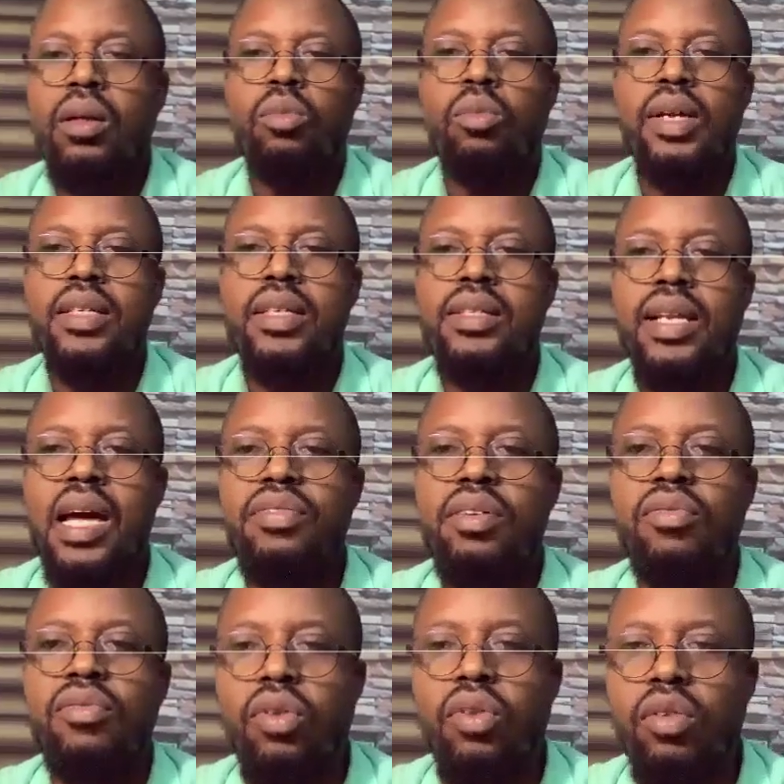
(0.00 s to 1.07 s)
But as life
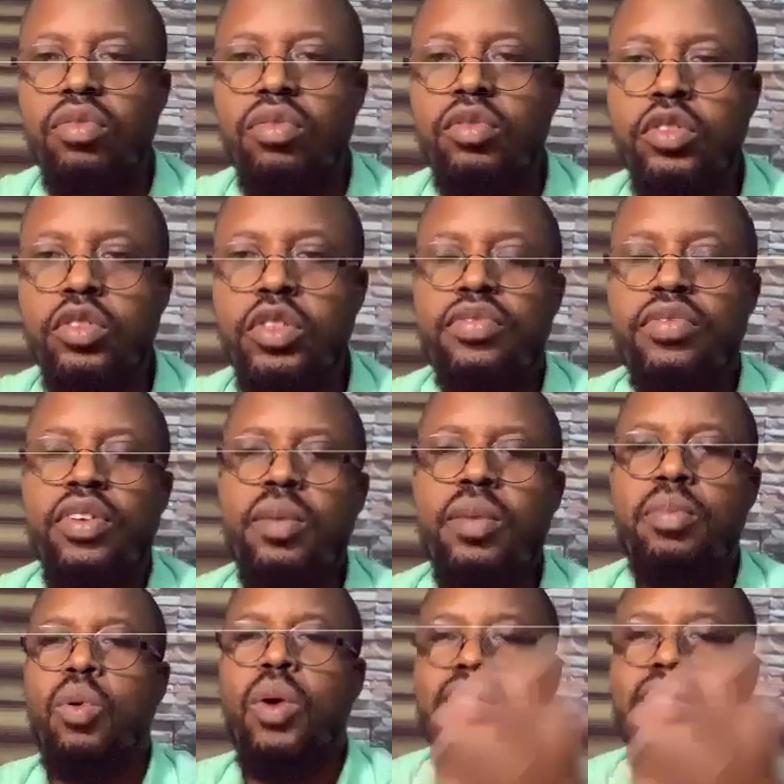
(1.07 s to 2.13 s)
evolved, different
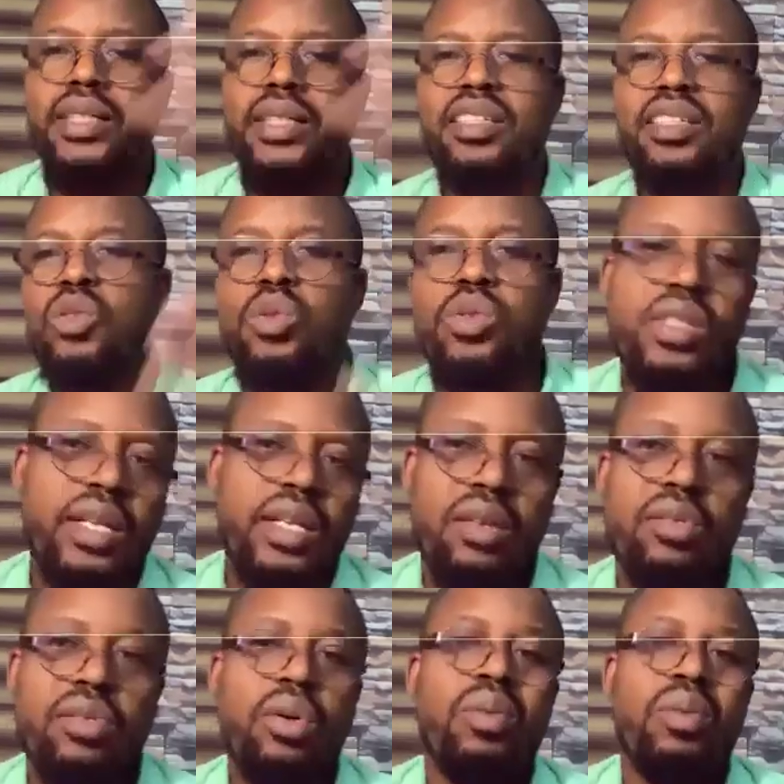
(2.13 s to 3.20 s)
people were attracted to
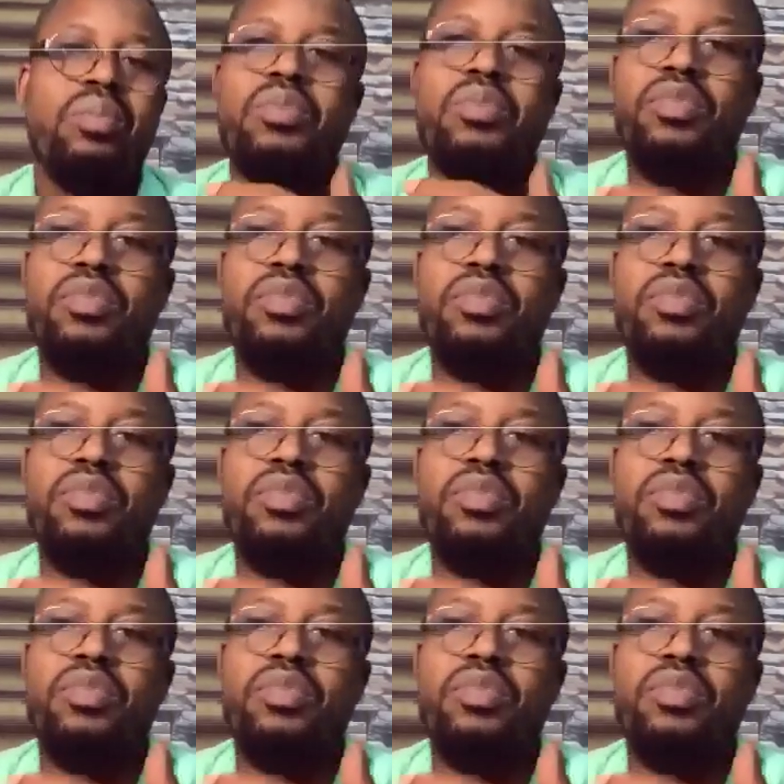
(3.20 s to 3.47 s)
ZENIQ,